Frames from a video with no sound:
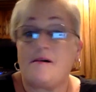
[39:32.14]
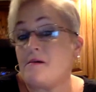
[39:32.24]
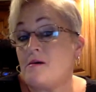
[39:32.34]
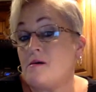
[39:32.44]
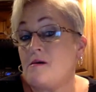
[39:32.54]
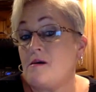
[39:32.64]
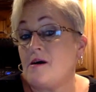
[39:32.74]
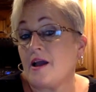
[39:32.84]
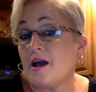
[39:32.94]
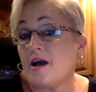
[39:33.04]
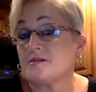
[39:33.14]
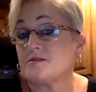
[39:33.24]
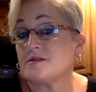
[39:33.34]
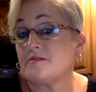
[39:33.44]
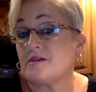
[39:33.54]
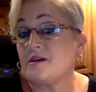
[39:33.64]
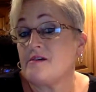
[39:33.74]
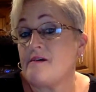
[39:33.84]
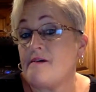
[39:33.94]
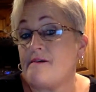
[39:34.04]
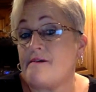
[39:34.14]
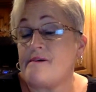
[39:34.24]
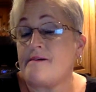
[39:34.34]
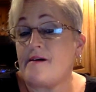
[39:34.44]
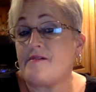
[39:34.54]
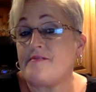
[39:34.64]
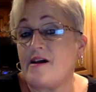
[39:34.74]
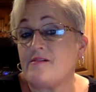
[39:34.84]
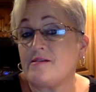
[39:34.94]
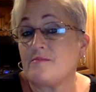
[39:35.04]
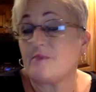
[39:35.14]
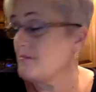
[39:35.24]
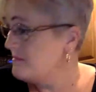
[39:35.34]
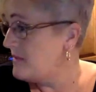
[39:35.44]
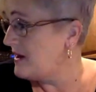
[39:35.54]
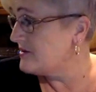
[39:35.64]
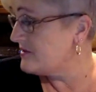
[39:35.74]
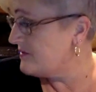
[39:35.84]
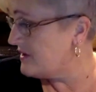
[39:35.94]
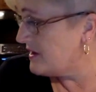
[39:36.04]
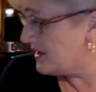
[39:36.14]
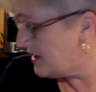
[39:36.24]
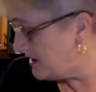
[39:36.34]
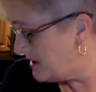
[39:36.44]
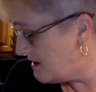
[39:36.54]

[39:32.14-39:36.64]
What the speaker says: Oh, I got some trivia. I found my trivia kit.